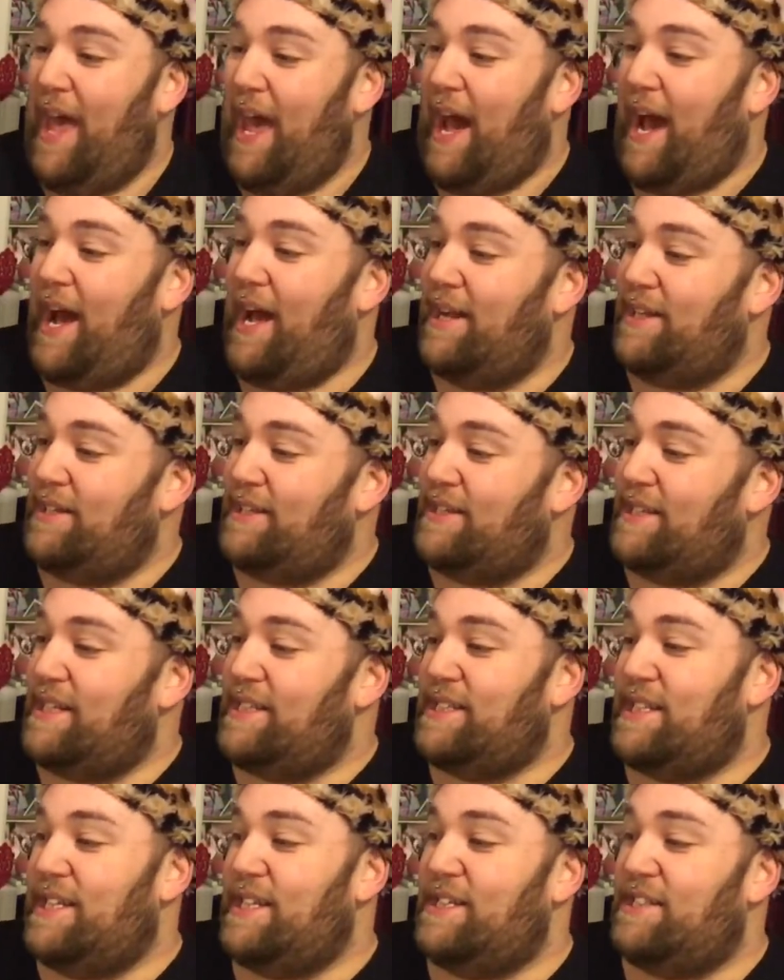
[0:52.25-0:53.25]
And
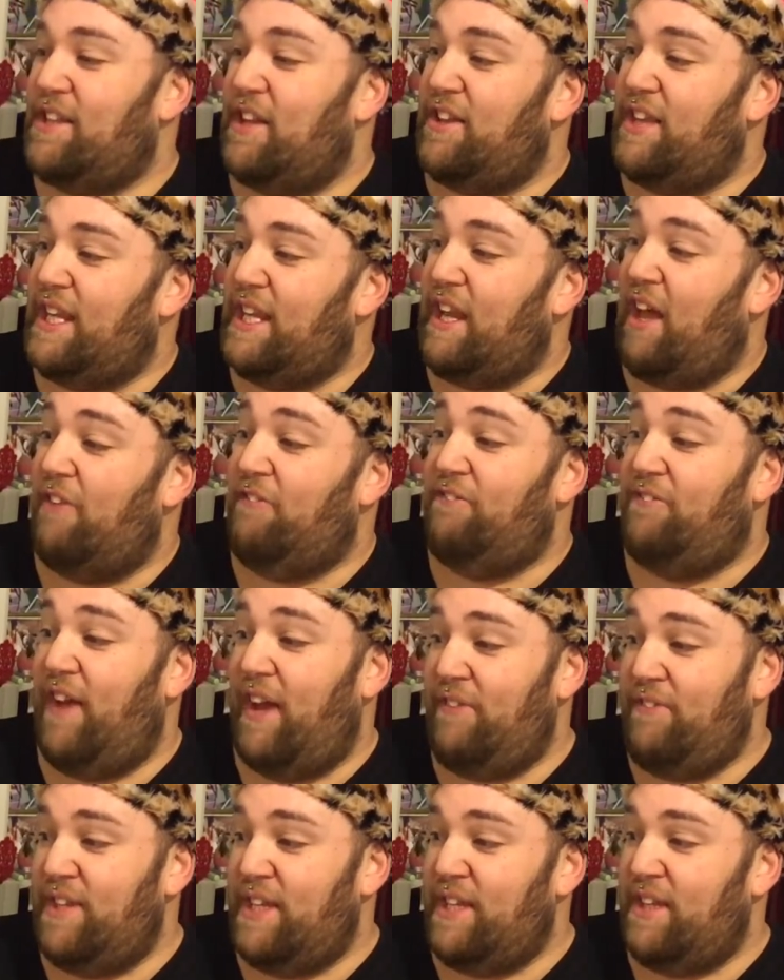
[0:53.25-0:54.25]
this is the
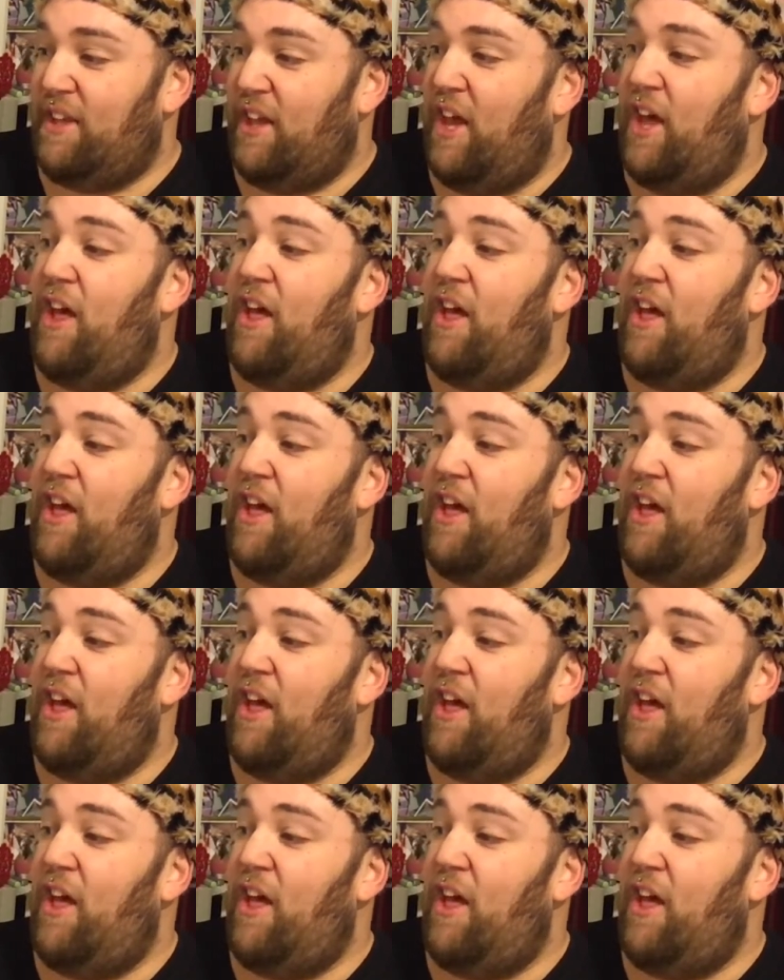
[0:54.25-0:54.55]
very